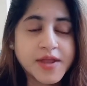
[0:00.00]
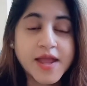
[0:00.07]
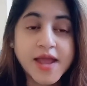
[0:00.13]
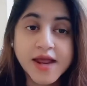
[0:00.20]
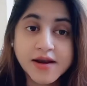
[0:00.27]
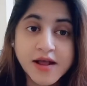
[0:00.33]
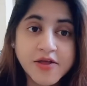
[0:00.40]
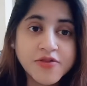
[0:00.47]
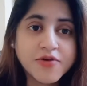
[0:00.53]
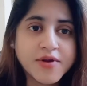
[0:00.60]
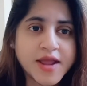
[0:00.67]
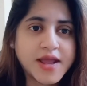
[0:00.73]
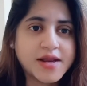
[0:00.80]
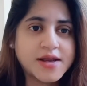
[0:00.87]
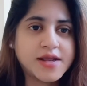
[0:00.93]
Another
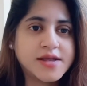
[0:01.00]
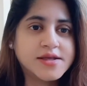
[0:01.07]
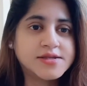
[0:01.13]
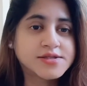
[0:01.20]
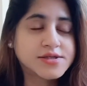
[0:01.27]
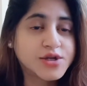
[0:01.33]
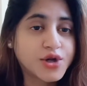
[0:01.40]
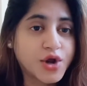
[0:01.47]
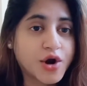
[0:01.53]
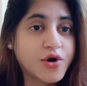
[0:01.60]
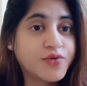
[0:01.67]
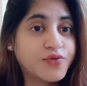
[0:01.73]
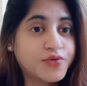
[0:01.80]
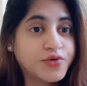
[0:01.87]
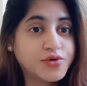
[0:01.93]
N is
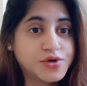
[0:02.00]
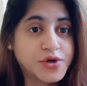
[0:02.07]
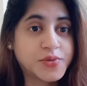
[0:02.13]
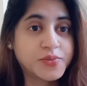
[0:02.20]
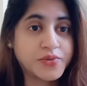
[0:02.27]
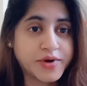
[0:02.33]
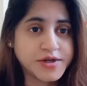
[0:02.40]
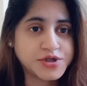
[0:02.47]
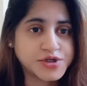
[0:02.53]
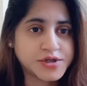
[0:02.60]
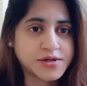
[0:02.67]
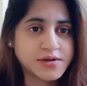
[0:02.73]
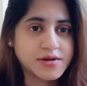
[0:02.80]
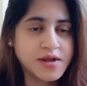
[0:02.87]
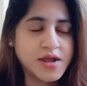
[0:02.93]
nerve root
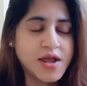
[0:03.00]
compression,